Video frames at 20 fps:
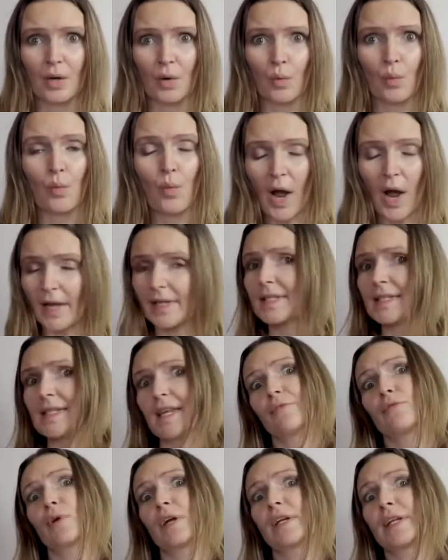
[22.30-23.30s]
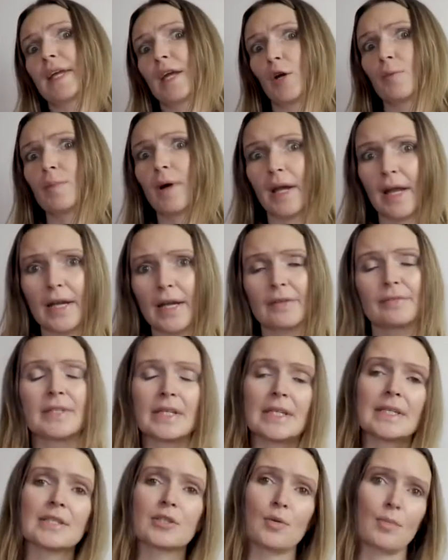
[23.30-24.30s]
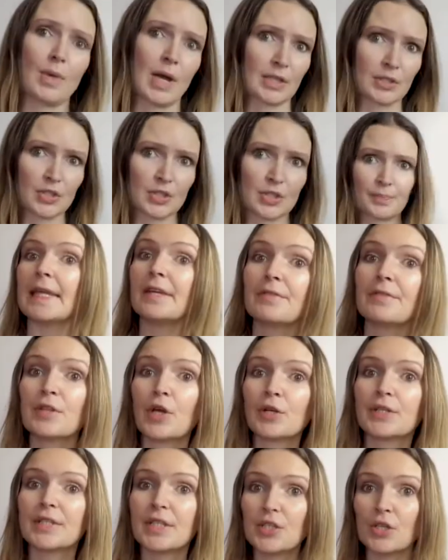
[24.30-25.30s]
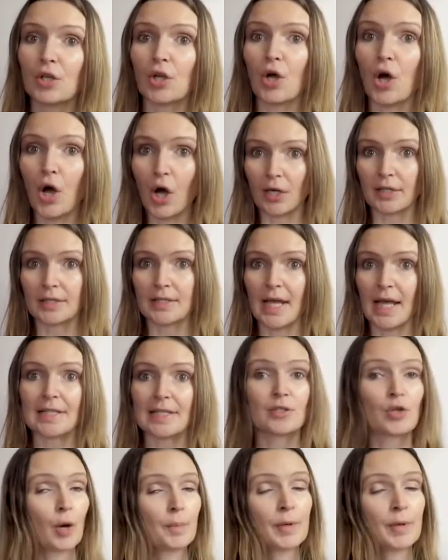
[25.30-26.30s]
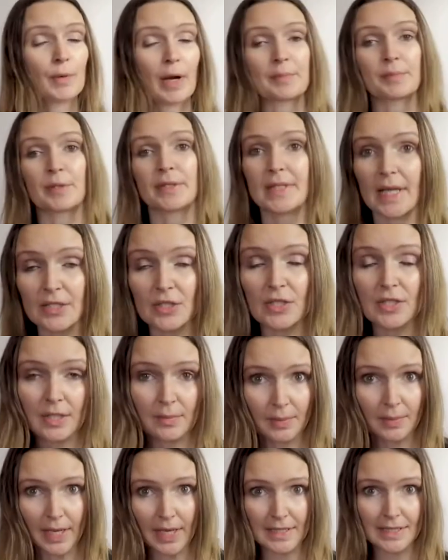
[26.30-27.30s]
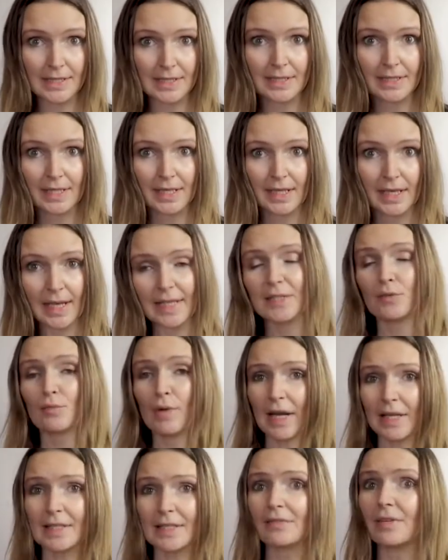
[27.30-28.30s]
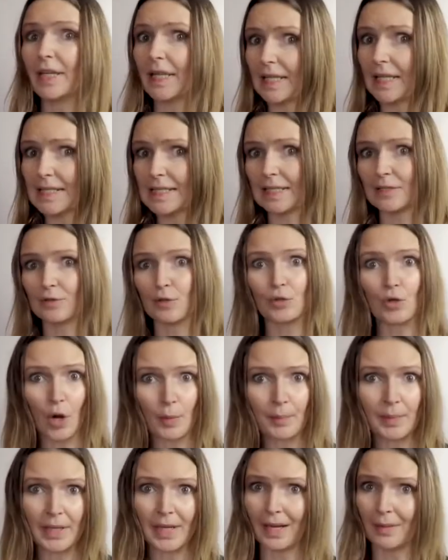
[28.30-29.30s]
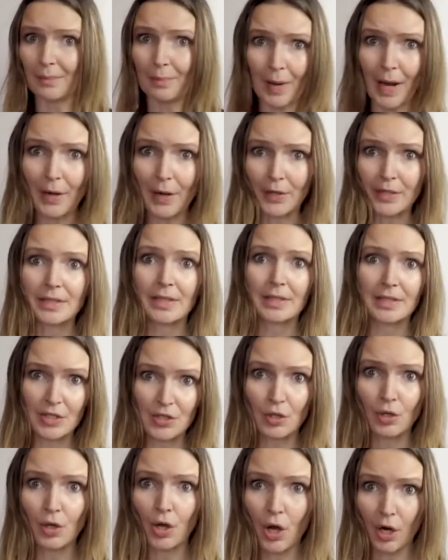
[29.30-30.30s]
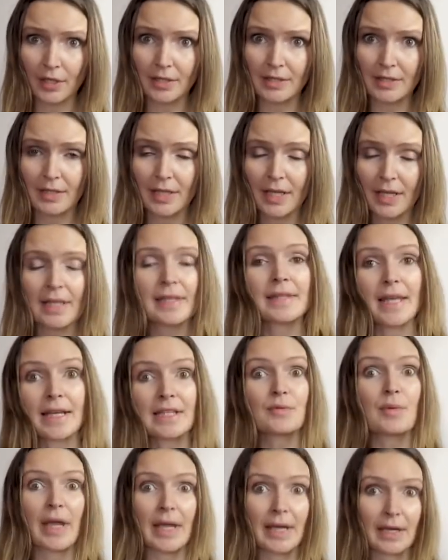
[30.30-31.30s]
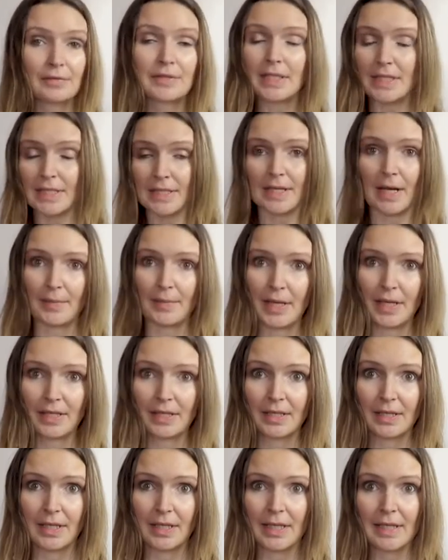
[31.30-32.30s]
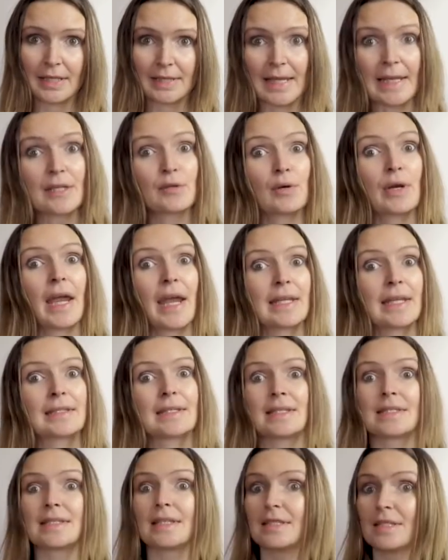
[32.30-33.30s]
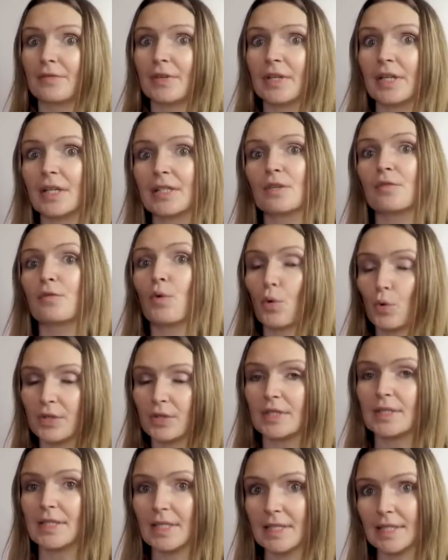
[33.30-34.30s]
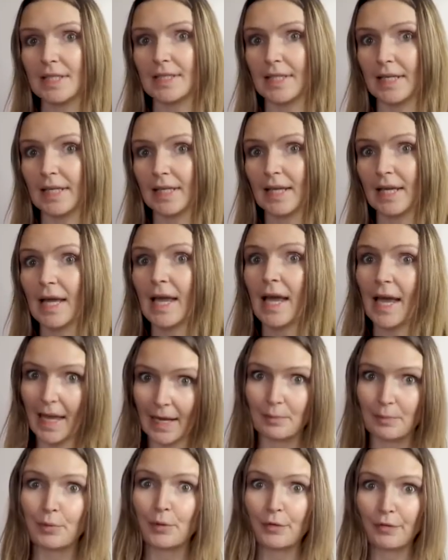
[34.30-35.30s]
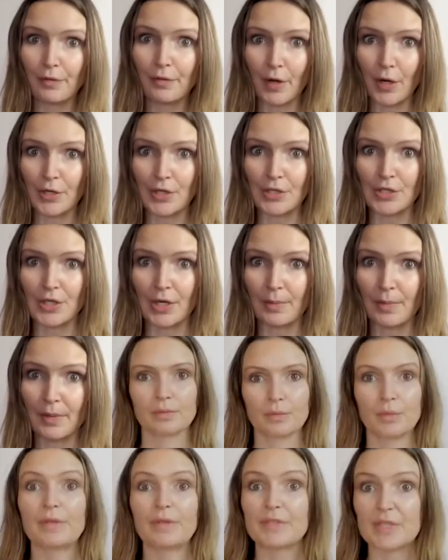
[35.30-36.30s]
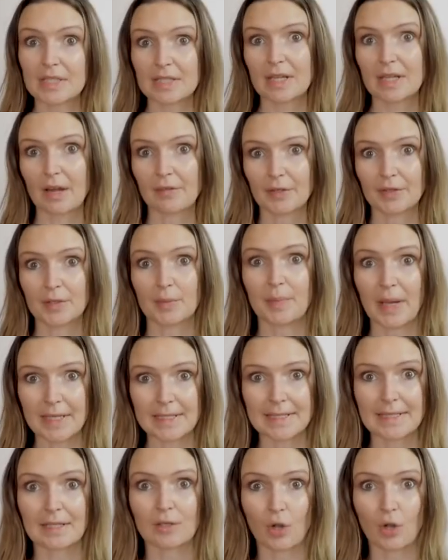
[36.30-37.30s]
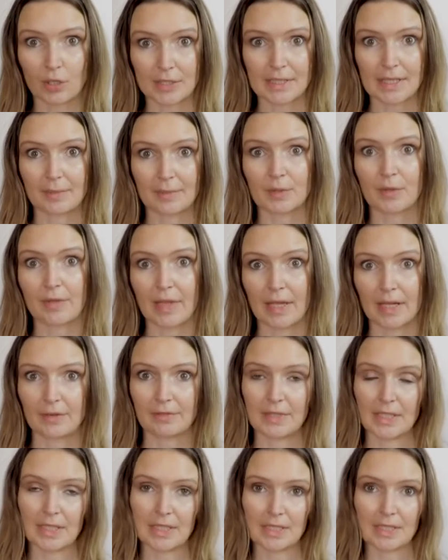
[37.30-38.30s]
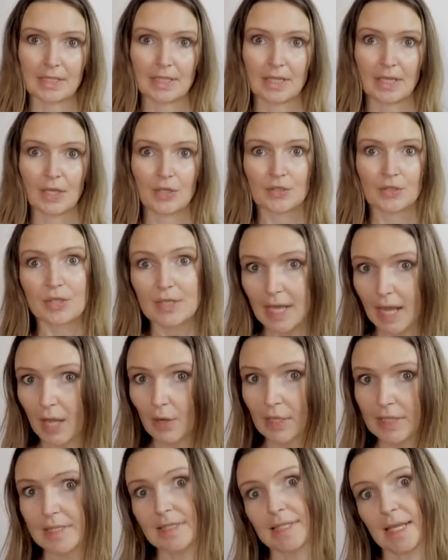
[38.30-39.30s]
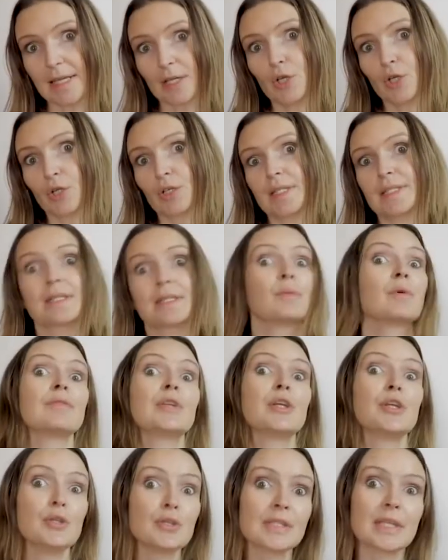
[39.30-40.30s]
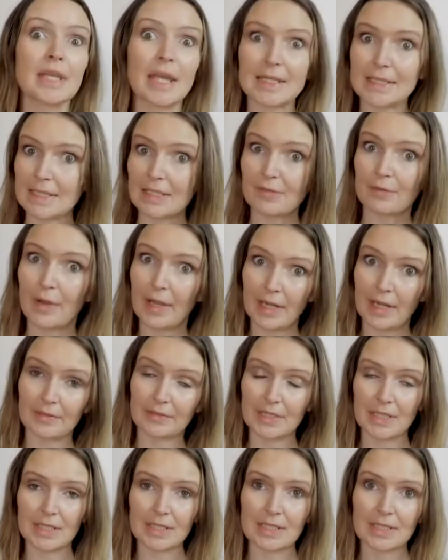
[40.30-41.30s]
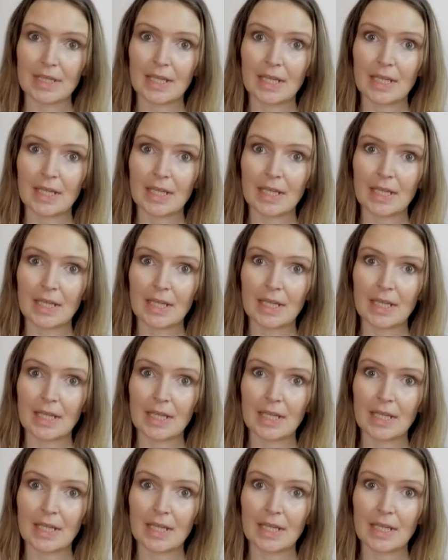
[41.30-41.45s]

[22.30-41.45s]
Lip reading: Why does everyone care about NFTs so much? Even though digital art has copyright protections in place, it's relatively easy to copy and pirate digital art. That's where NFTs come in. They create a certificate of authenticity and proof of ownership. We've just covered the basic concept of NFTs. So now let's take a look at some of the use cases for NFTs.